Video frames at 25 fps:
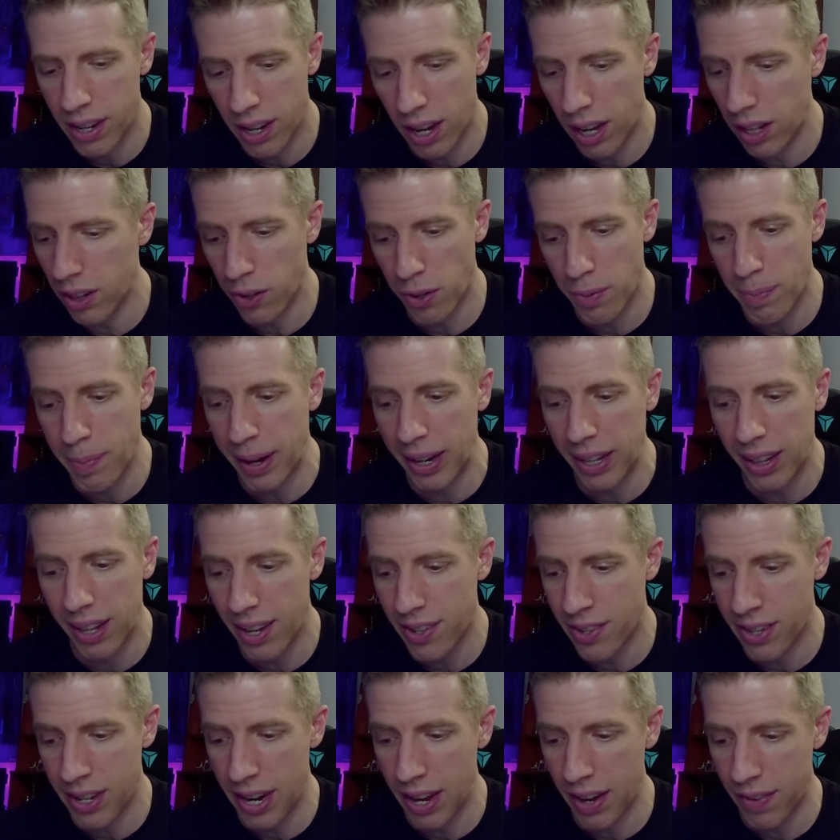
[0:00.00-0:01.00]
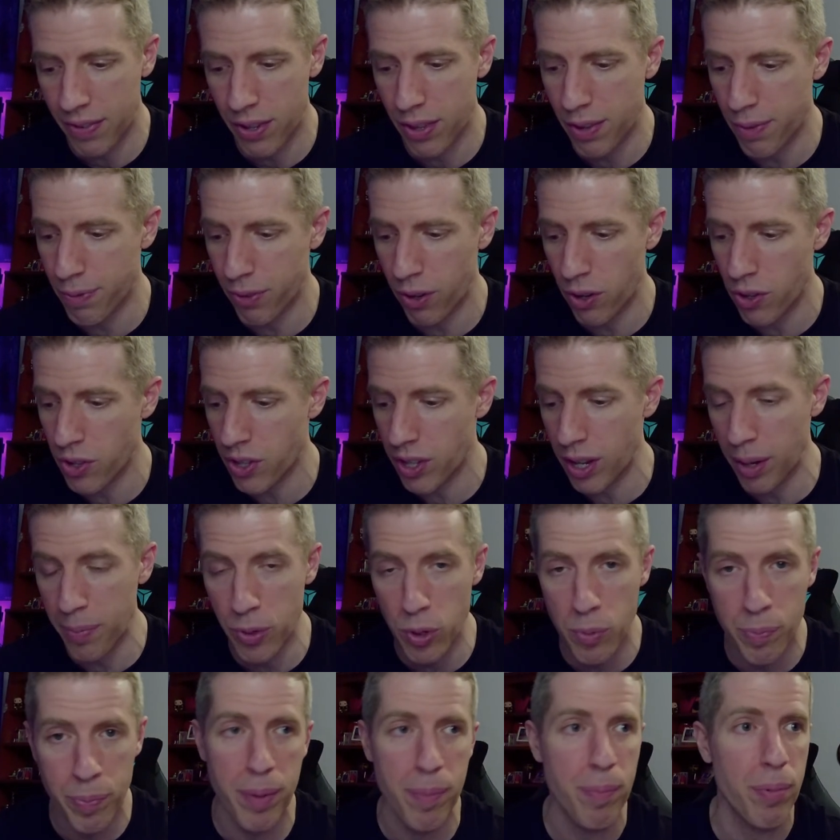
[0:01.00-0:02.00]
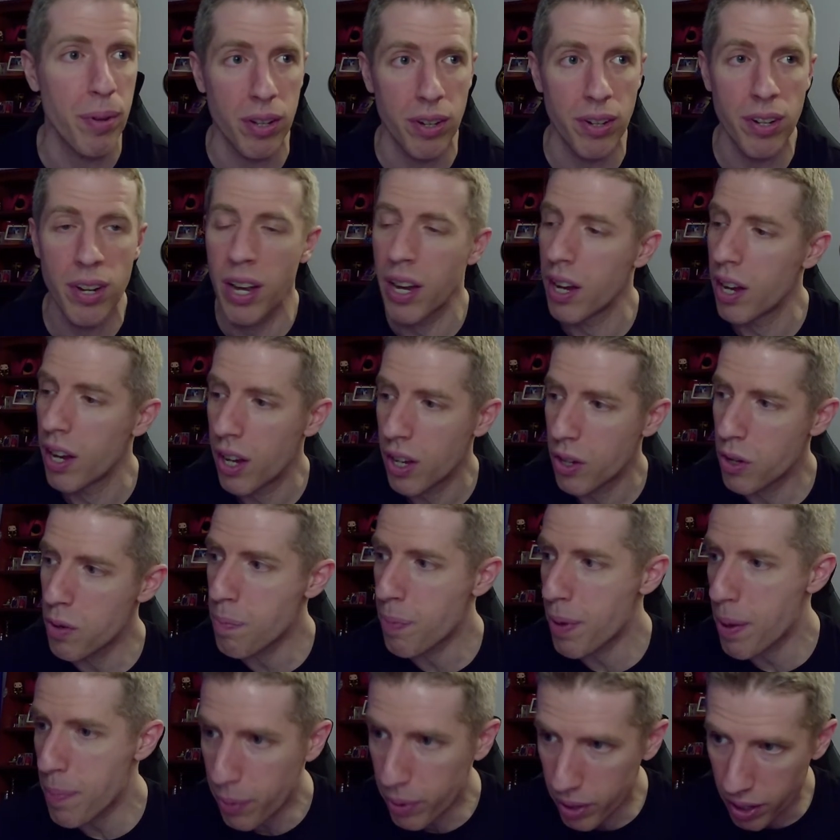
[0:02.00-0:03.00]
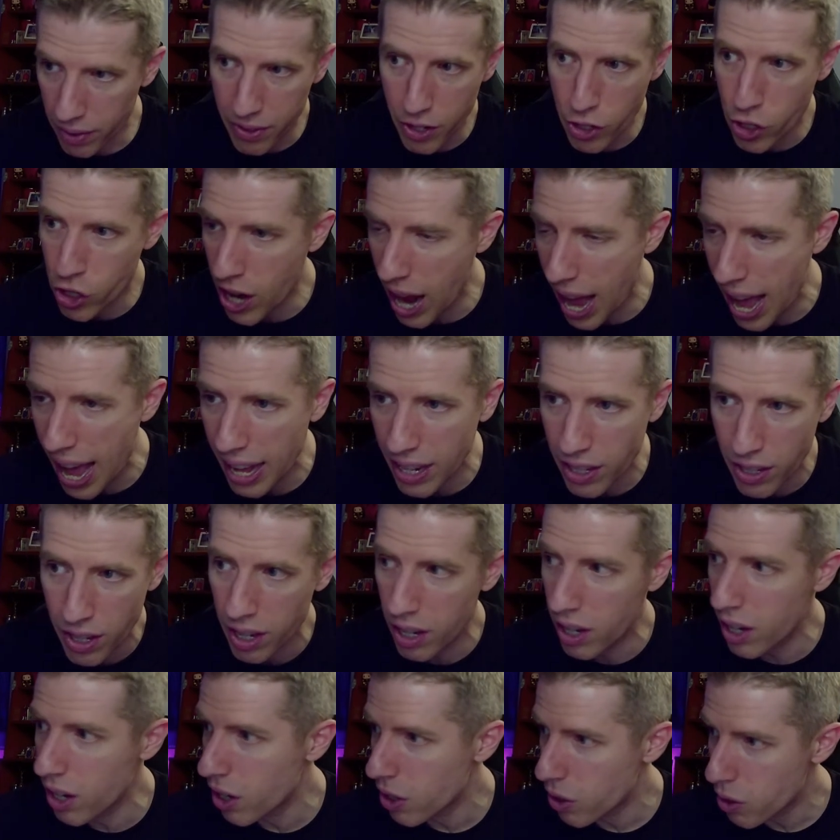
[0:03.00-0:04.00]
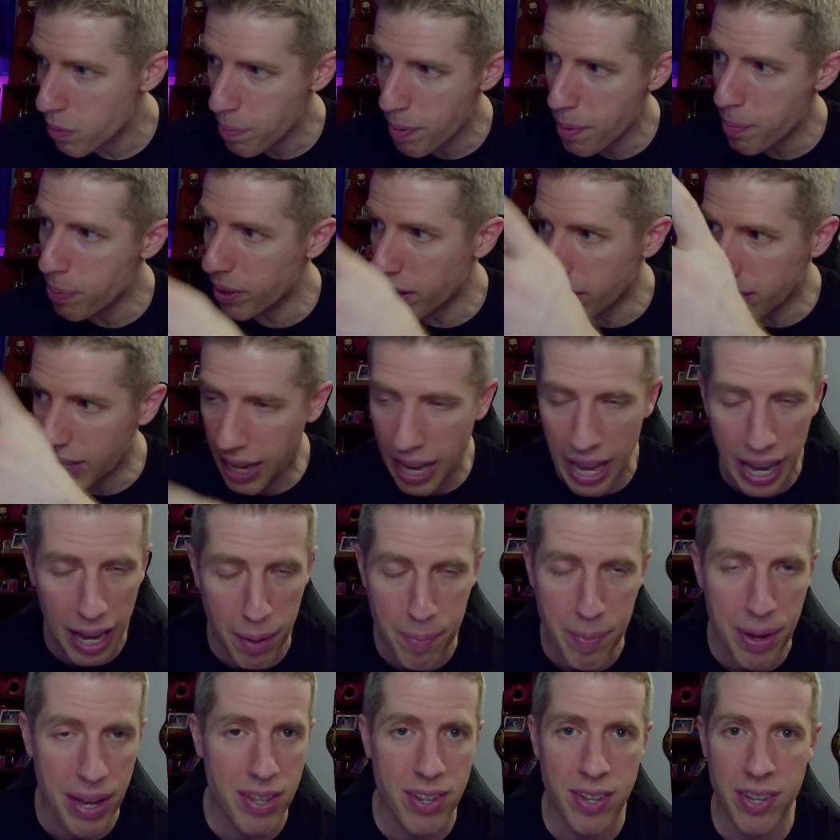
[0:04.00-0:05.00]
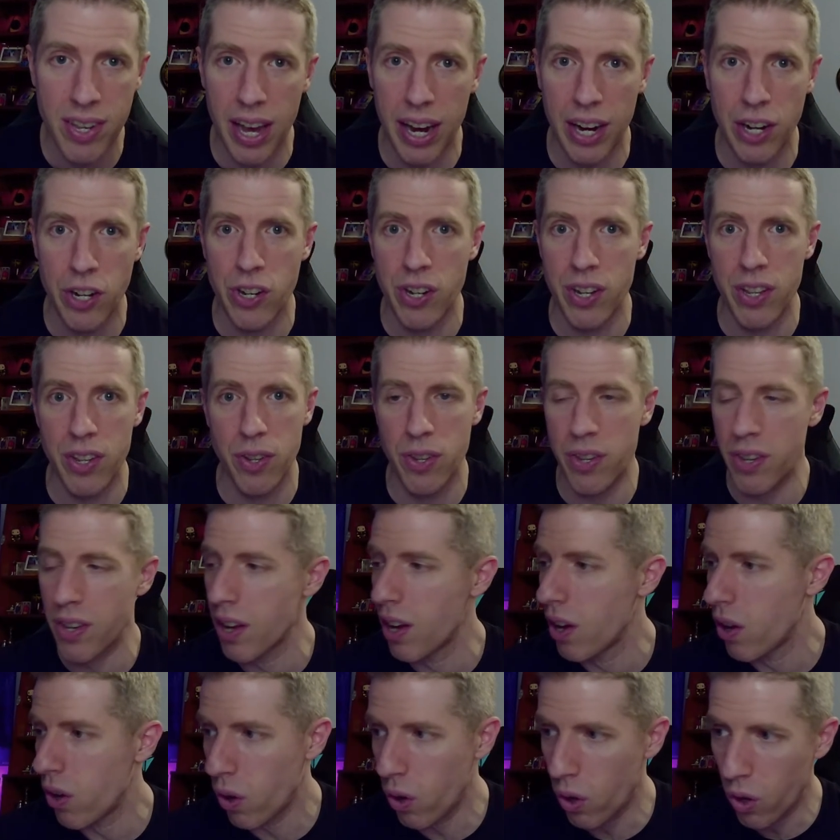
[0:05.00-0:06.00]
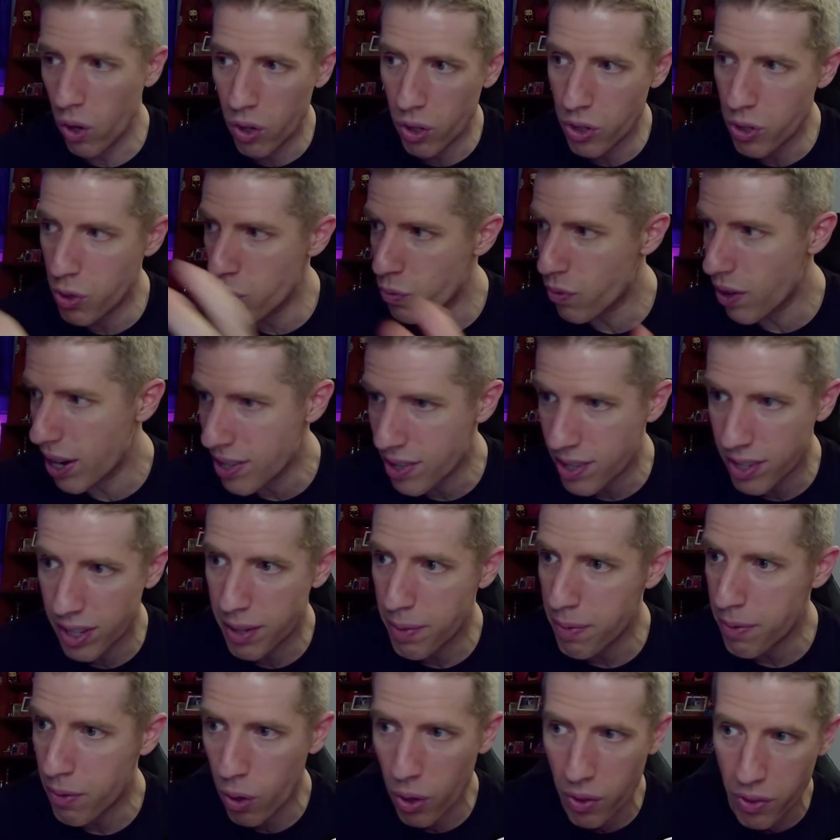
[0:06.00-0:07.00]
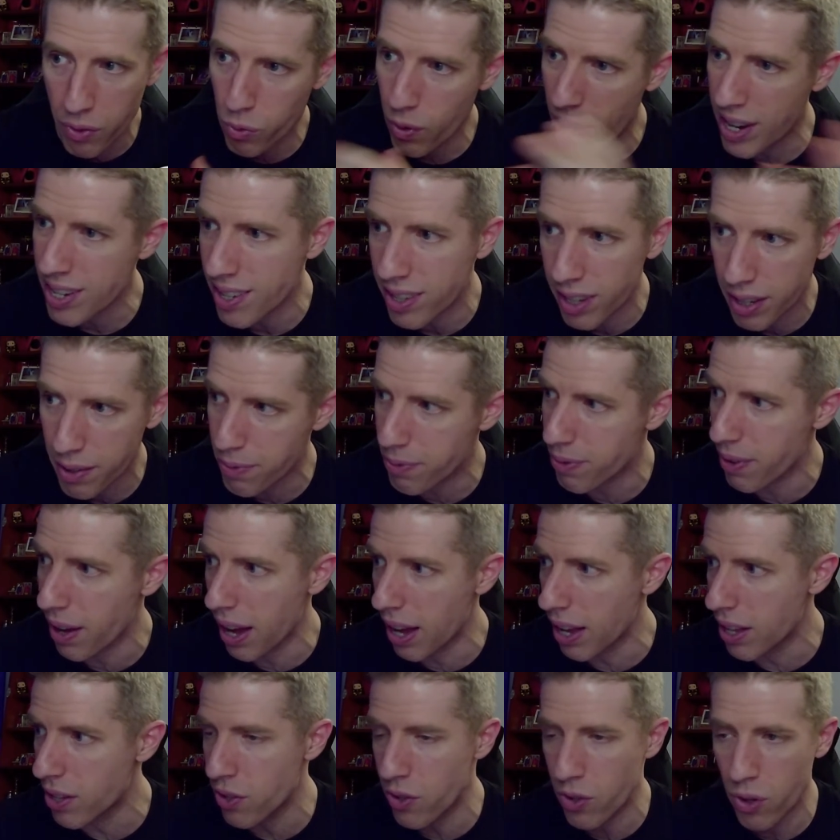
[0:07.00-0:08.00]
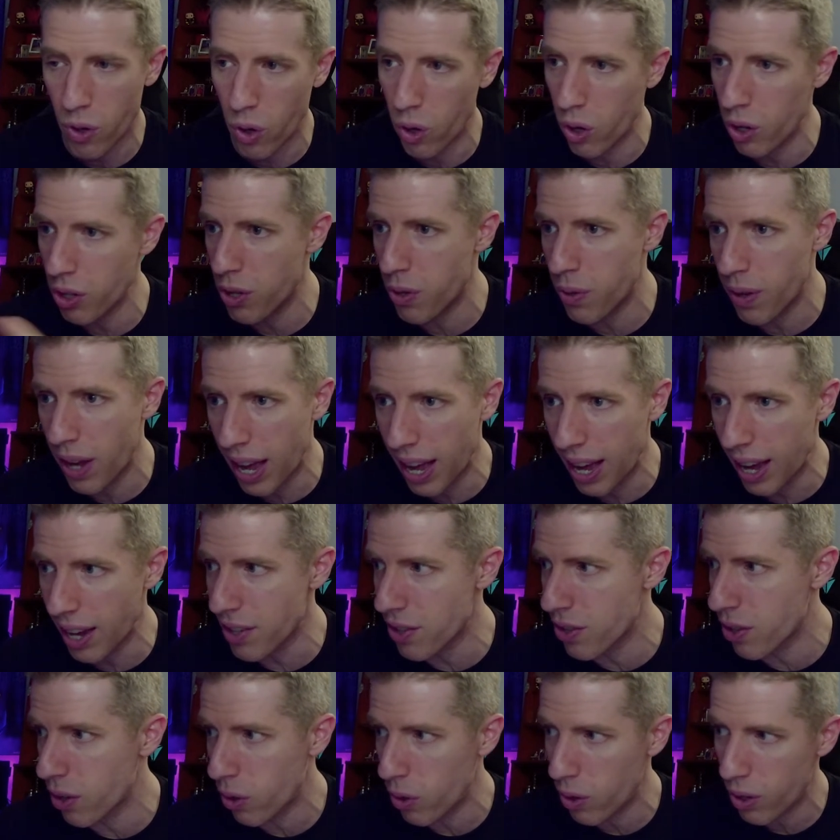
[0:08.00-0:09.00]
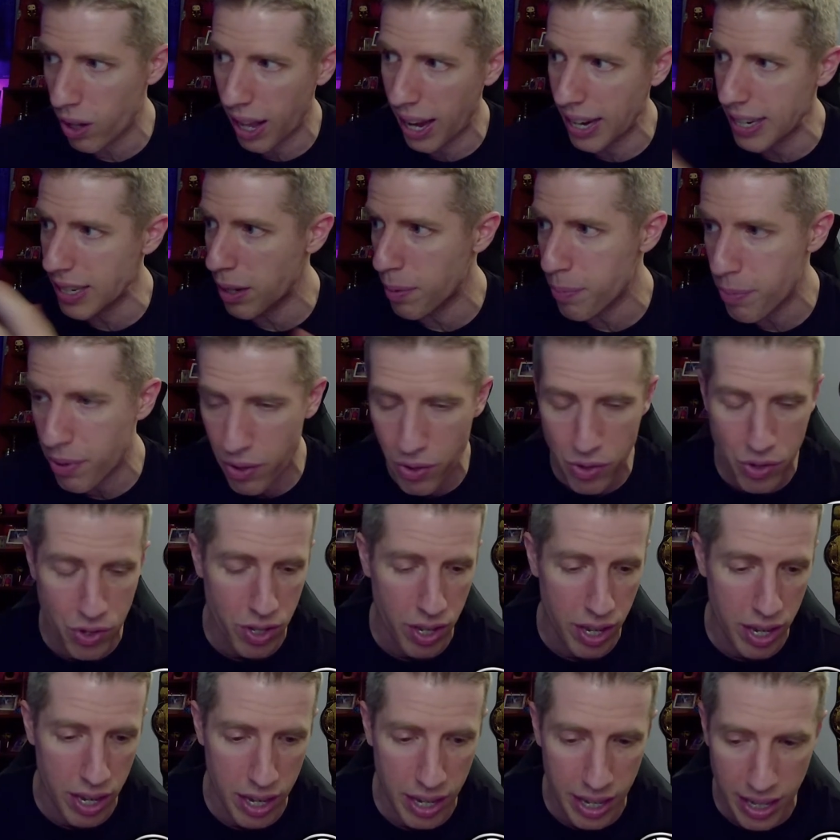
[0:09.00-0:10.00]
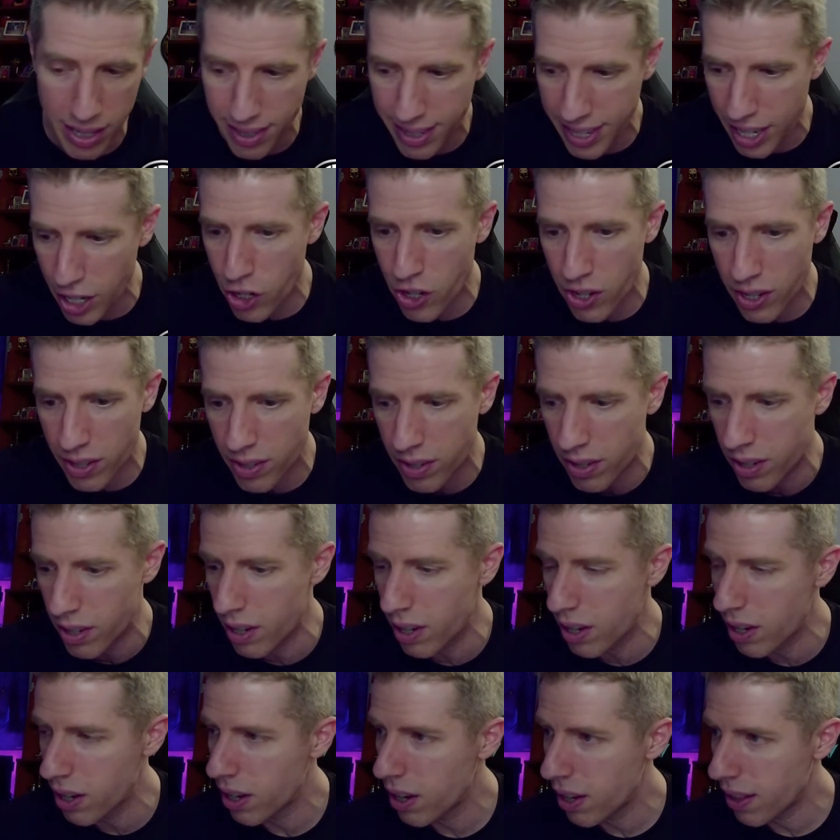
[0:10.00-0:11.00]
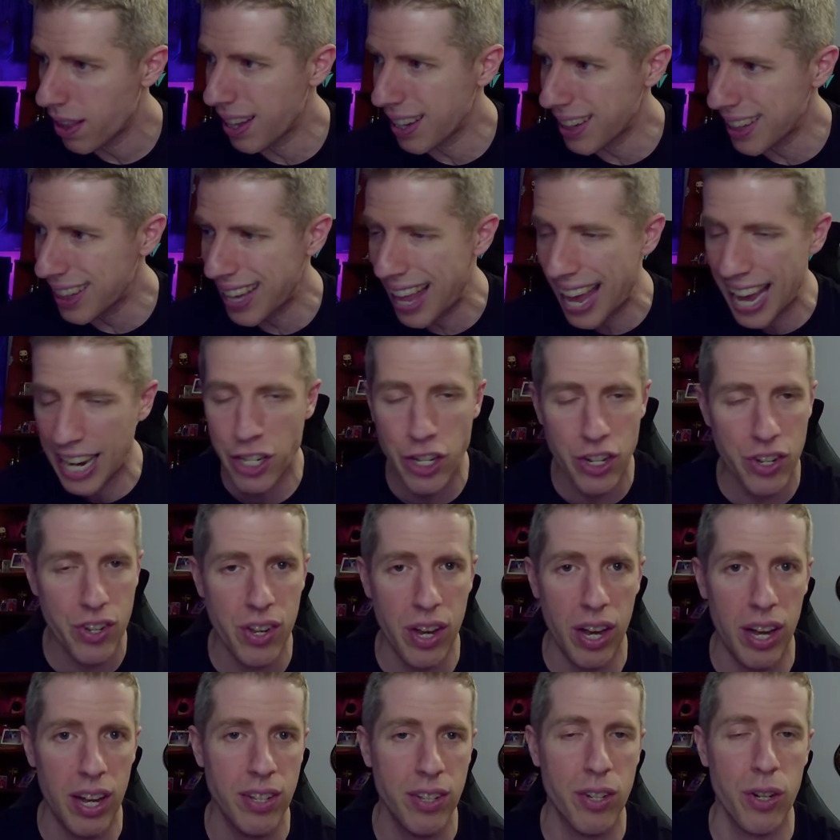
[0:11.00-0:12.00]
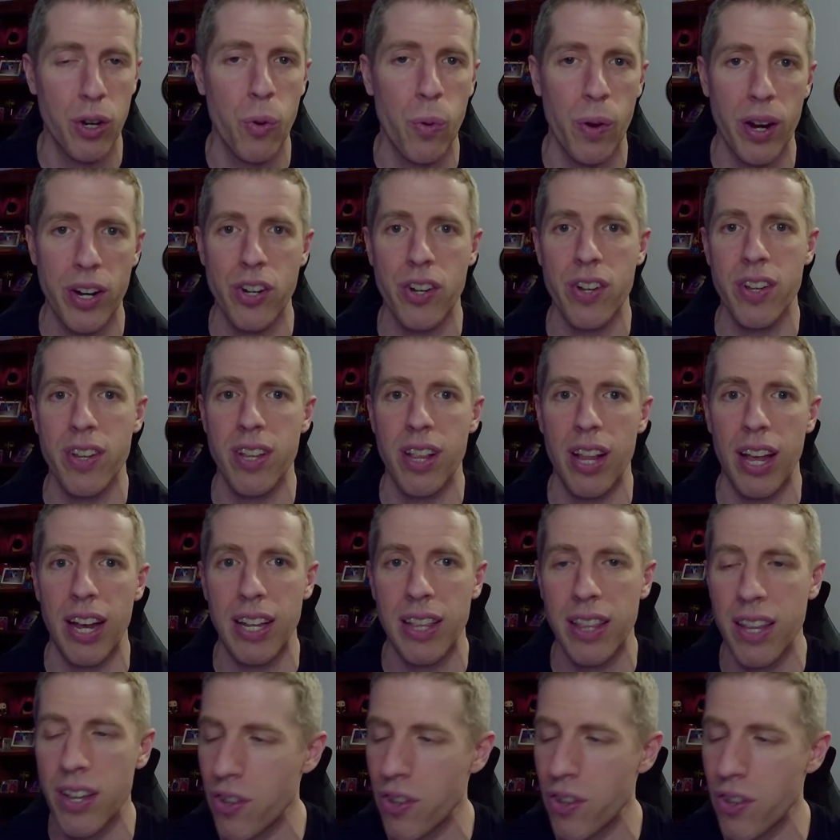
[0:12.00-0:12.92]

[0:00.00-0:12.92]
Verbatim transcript: I learned my lesson after the first time. You people are, you people in the chat, you people in the comment sections, all you wrestling, all the wrestling fans, all you guys, the whole IWC contingent that latches on to questions like